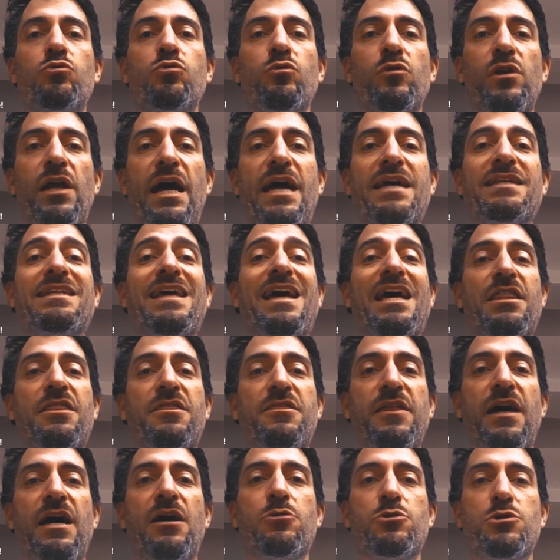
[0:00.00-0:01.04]
to write
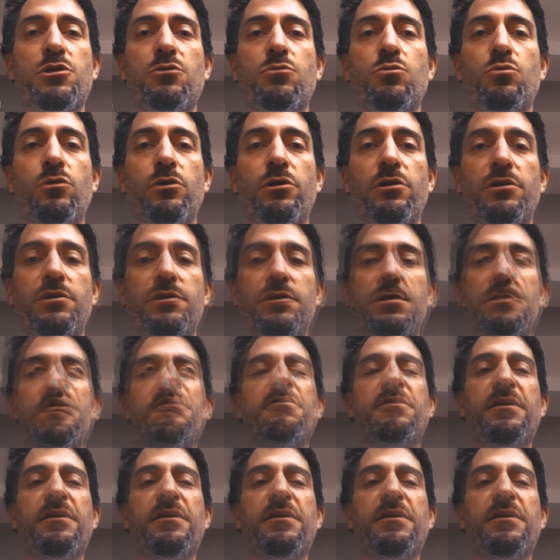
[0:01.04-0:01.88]
1,000 words.